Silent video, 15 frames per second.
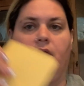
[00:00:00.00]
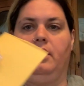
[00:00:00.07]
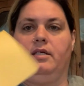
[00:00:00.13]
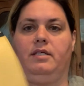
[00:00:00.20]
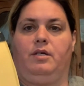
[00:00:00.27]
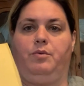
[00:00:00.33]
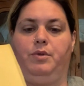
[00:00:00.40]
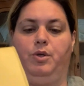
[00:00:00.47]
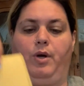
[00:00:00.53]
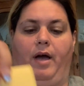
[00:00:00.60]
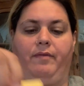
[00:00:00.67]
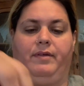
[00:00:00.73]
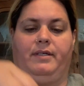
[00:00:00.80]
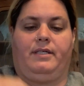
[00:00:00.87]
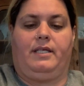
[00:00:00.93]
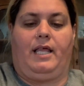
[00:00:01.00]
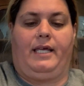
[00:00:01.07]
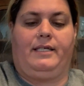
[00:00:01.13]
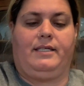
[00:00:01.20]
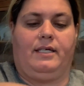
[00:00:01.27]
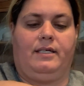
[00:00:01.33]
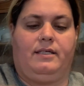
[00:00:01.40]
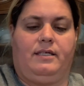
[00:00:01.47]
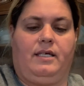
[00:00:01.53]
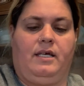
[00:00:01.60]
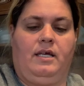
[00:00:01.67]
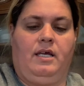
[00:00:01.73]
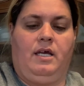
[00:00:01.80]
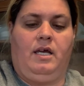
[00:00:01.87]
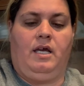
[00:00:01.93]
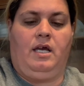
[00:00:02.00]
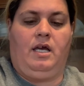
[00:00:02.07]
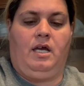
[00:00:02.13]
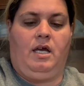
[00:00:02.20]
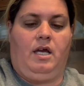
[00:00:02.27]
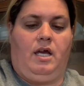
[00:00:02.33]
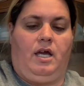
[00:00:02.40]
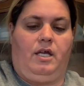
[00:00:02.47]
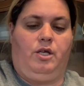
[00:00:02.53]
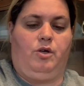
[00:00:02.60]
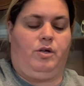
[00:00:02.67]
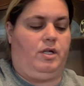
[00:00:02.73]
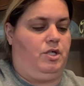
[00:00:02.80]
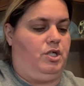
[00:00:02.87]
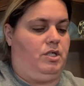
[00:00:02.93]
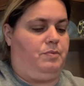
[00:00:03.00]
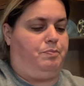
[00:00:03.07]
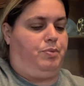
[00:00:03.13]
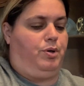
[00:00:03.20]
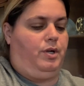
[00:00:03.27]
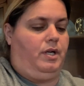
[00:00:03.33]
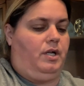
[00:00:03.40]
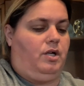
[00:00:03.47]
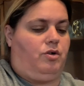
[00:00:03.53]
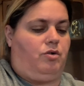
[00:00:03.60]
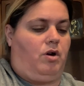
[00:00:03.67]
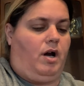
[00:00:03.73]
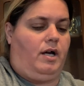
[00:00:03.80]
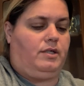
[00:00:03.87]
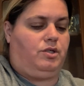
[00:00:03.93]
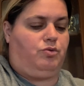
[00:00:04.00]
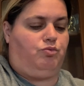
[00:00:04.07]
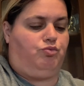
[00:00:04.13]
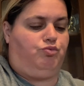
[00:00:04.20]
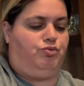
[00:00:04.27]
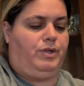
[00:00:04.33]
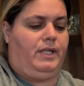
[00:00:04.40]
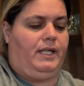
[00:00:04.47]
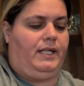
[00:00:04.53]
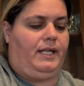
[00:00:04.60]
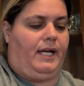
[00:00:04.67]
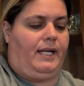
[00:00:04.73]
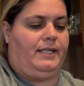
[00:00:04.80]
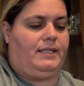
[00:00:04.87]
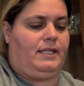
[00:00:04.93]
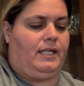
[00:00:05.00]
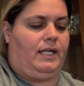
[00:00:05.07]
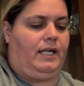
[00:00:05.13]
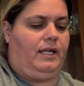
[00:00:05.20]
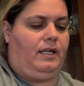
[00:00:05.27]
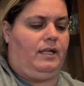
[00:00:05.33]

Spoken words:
See, when you have the slices, you can just put it across really nicely.